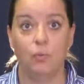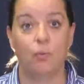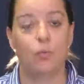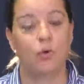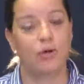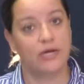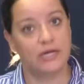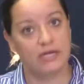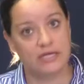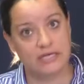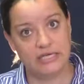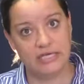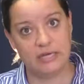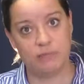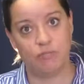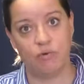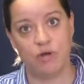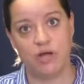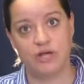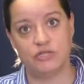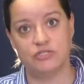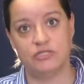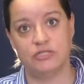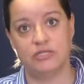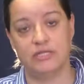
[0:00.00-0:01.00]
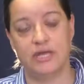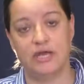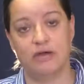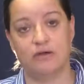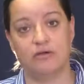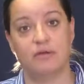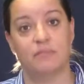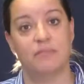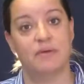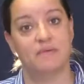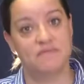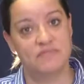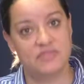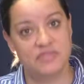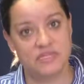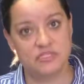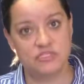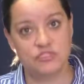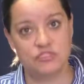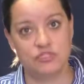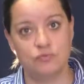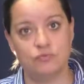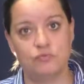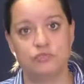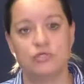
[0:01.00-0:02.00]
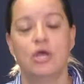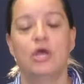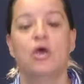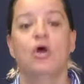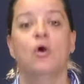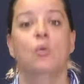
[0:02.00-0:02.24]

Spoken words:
We're going to keep watching the outcome of this suit.